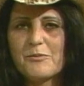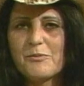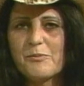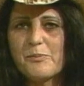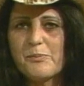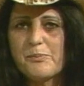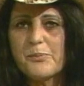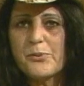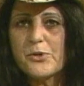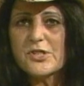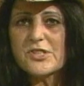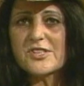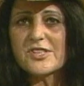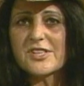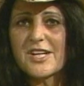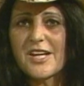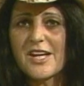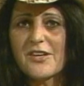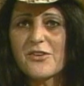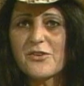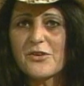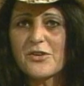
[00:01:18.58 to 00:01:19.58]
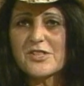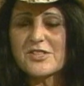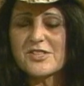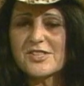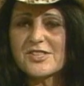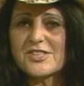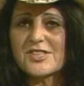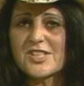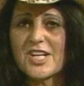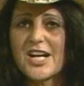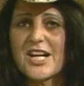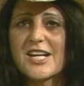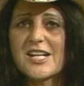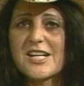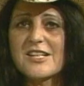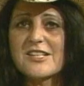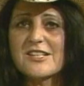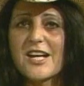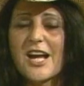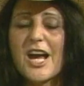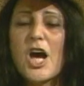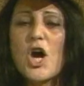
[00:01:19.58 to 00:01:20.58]
put together a society
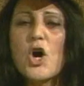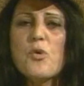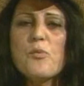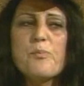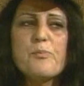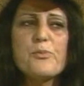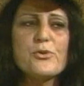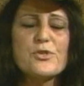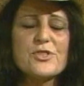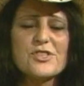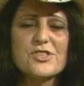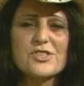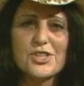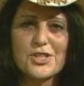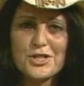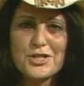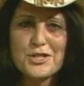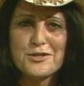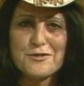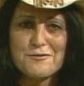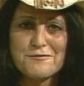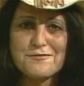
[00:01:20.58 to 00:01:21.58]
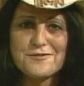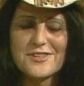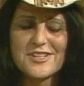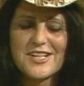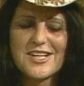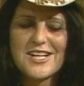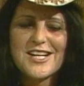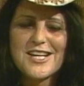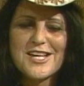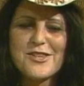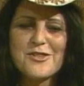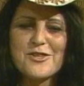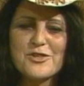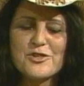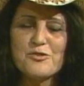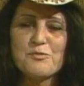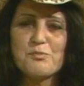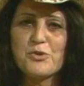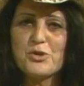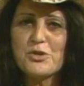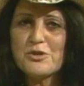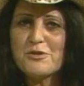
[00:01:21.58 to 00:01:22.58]
to help preserve this
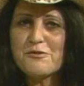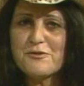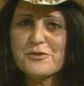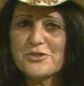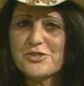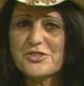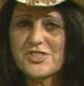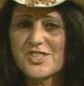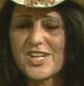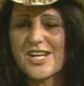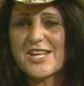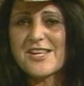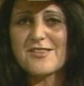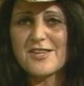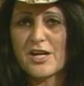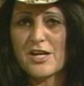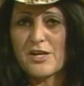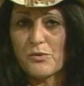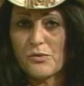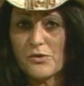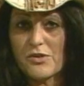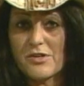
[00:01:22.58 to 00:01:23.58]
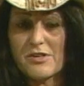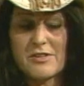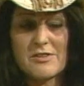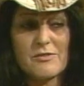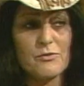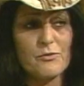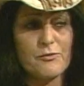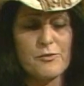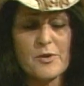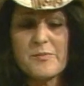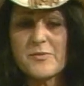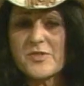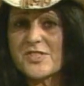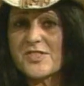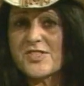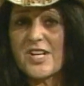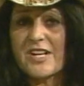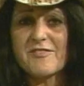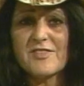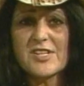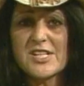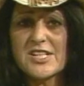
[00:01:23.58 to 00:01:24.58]
beautiful site that from the
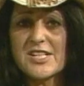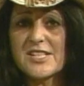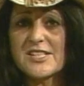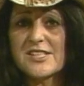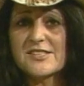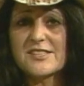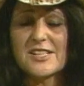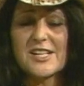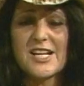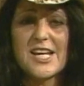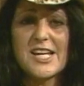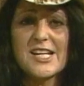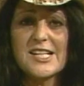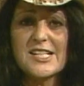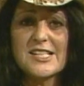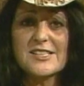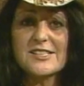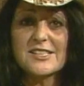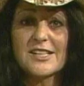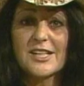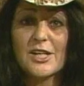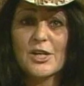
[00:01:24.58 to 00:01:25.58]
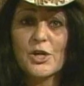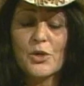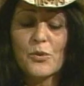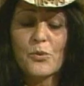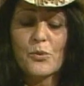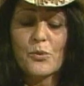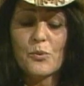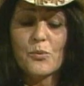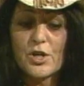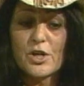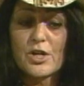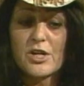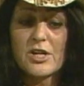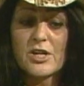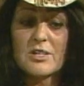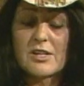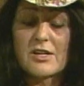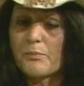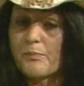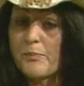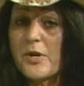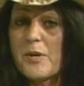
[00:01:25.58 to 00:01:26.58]
70s and 80s
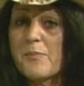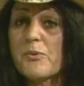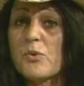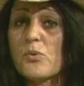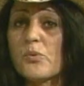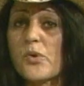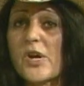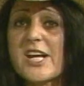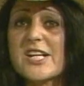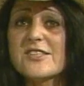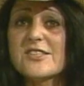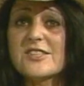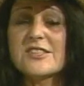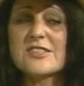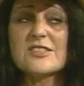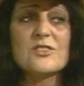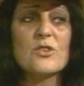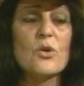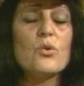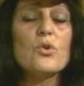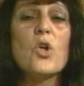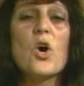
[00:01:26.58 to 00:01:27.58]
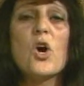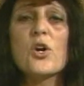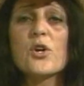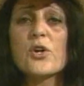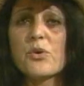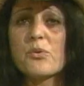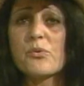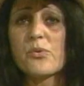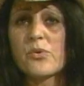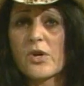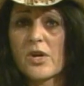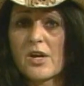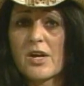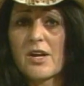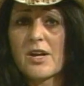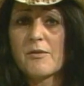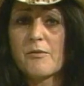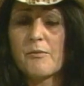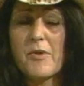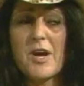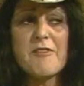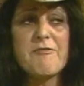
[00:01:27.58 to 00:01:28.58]
raced is no longer
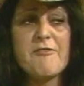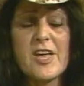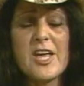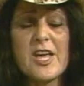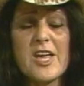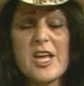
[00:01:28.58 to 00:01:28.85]
available